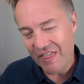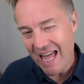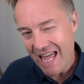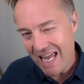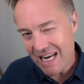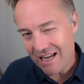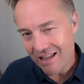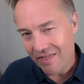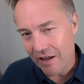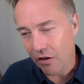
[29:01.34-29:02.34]

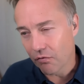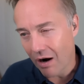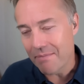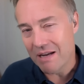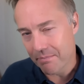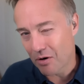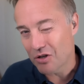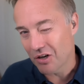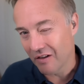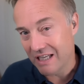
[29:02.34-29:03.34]
Then they'll write me a
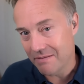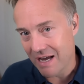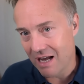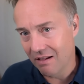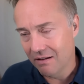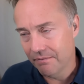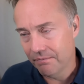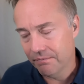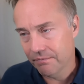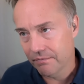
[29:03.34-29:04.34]
personal email
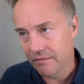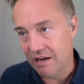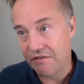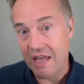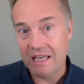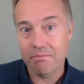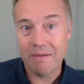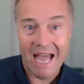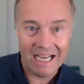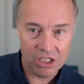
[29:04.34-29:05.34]
if they
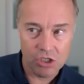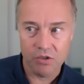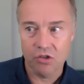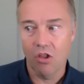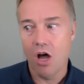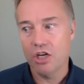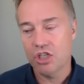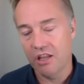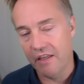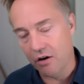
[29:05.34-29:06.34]
can back into its
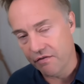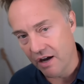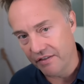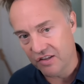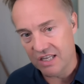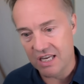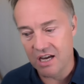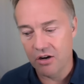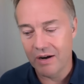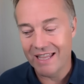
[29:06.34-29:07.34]
launch and then they go find the
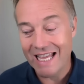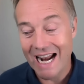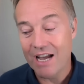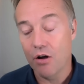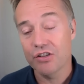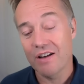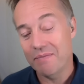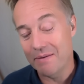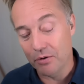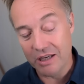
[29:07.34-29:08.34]
CEO. And then I
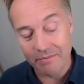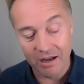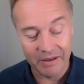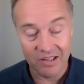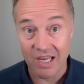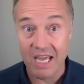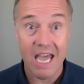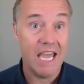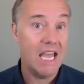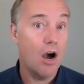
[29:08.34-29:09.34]
also have people email me and
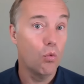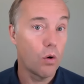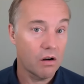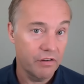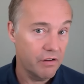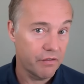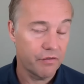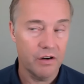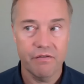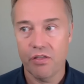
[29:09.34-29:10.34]
say, Hey, I'll work for you
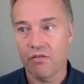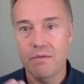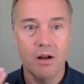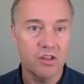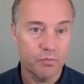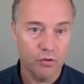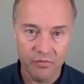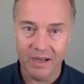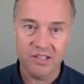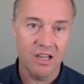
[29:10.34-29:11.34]
for free for three months,
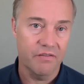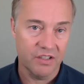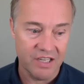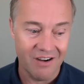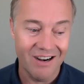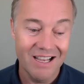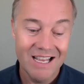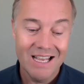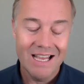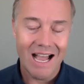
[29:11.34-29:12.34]
prove myself,
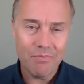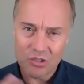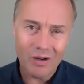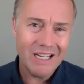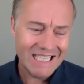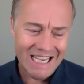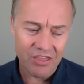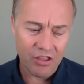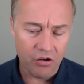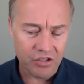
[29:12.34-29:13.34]
etc." I'm starting to
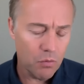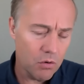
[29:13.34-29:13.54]
get those.